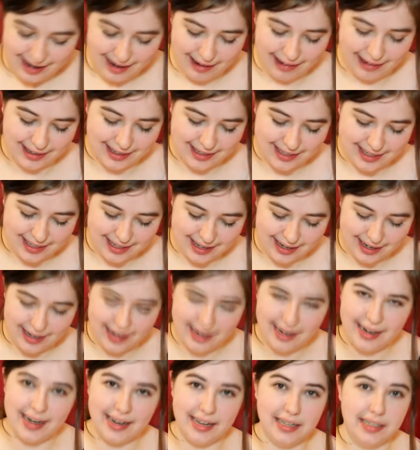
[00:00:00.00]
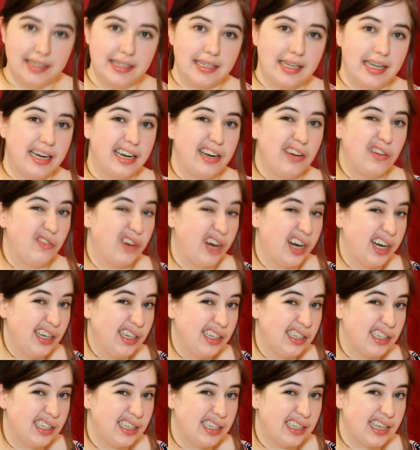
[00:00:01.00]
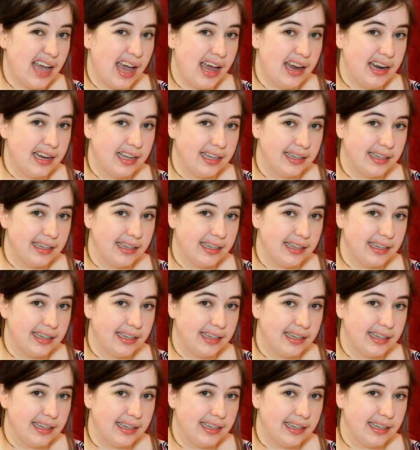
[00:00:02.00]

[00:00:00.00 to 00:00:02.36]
our sun is getting ready to set.